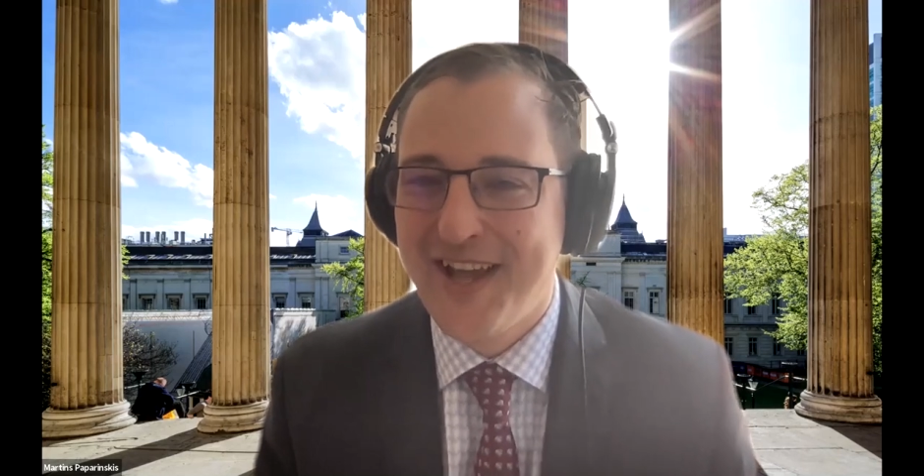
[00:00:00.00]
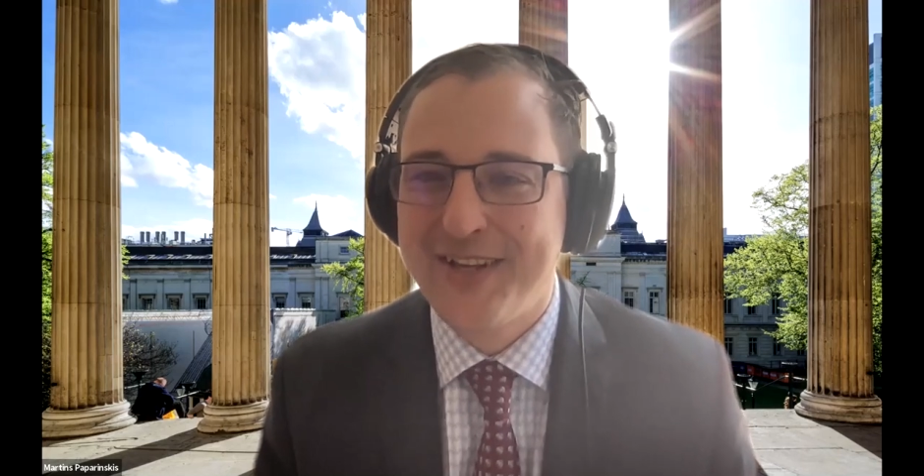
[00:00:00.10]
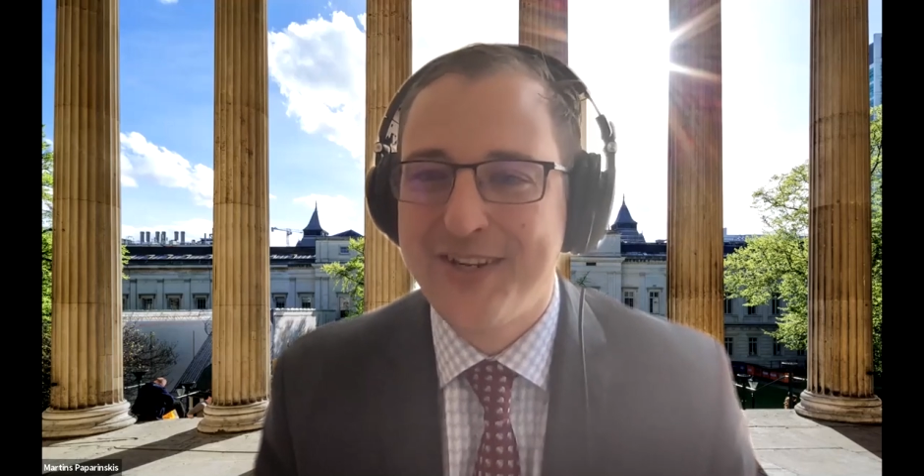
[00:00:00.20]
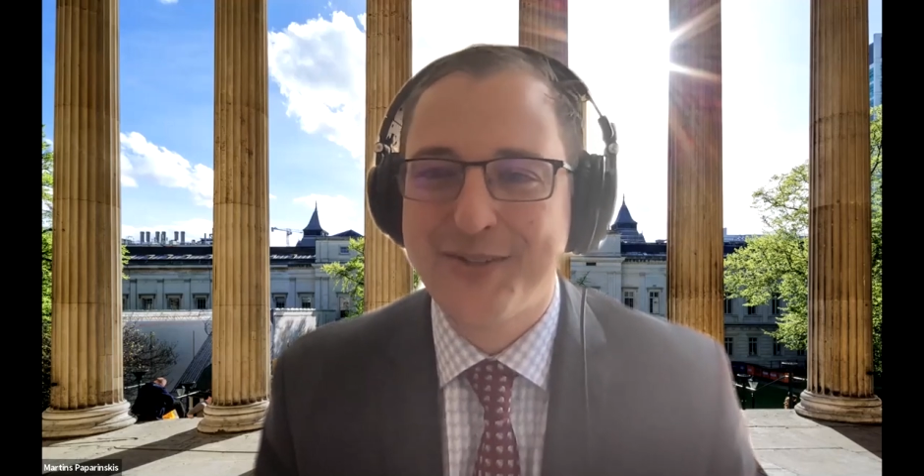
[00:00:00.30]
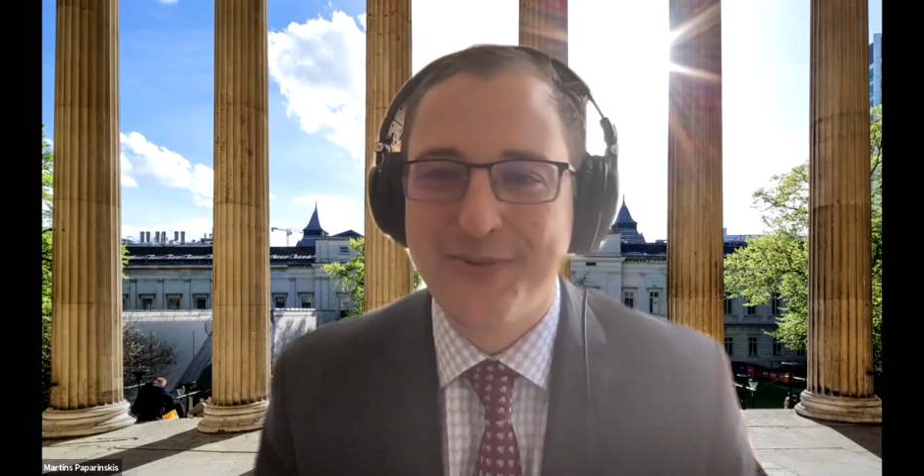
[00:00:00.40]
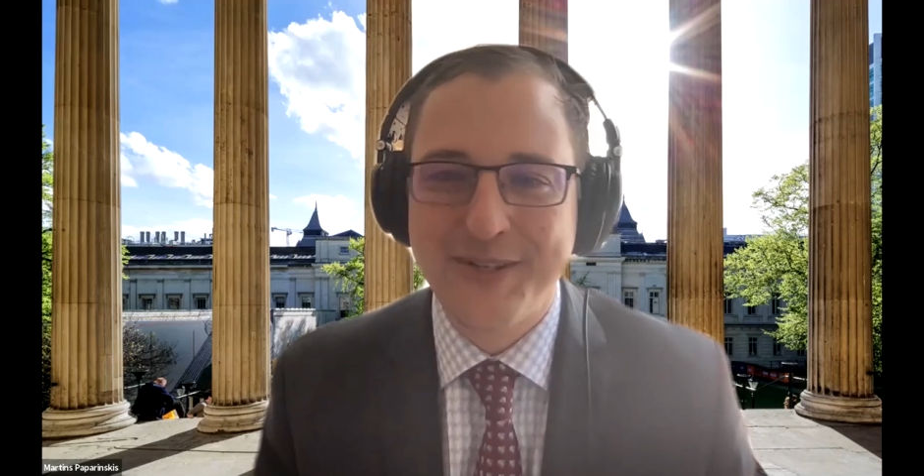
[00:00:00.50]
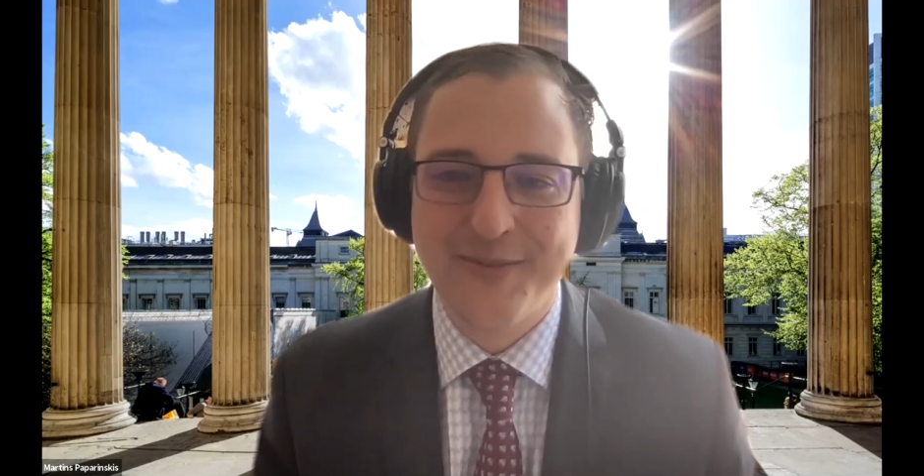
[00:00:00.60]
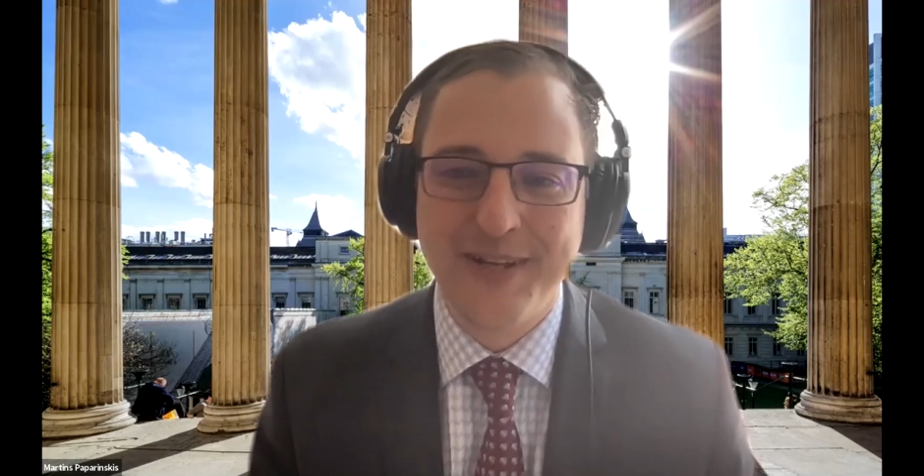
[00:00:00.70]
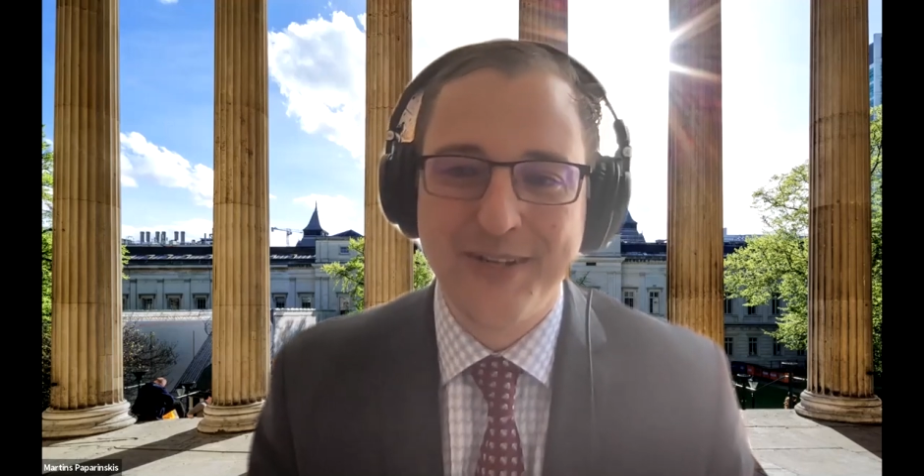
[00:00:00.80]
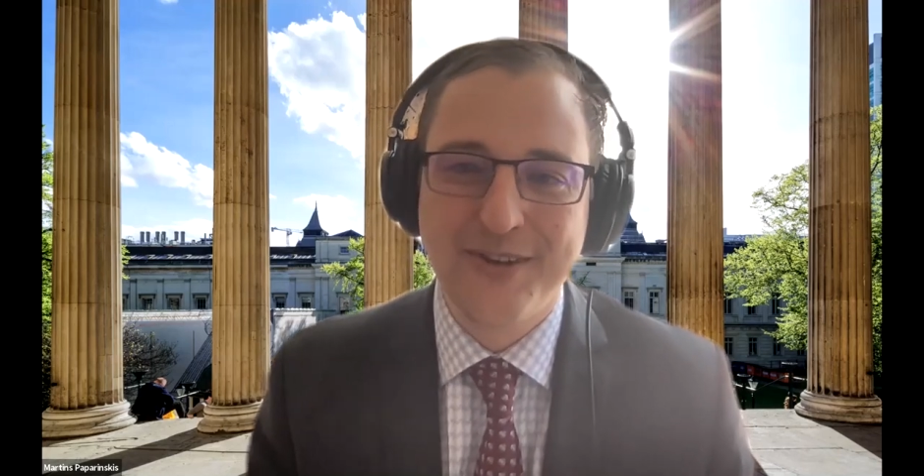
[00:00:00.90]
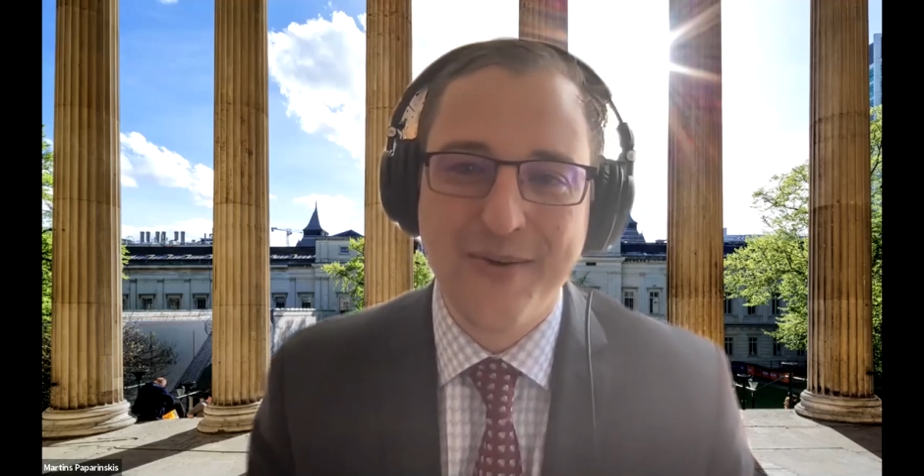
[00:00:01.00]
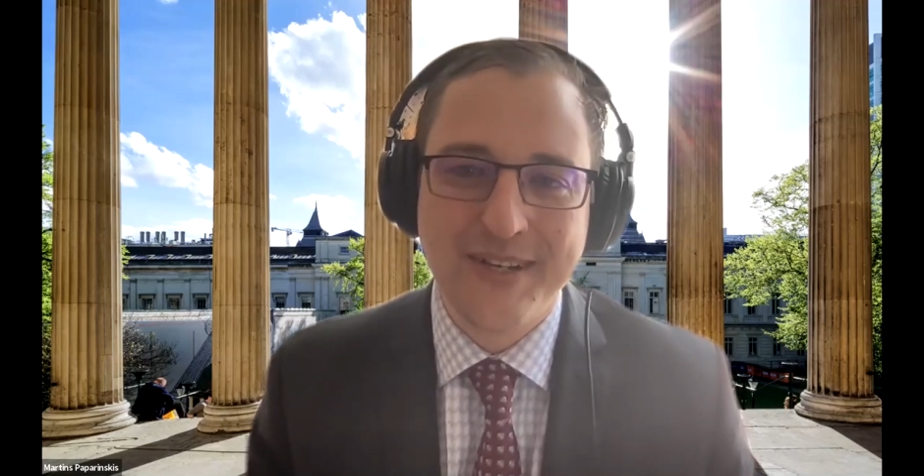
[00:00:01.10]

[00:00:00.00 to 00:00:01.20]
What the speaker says: distressed me to no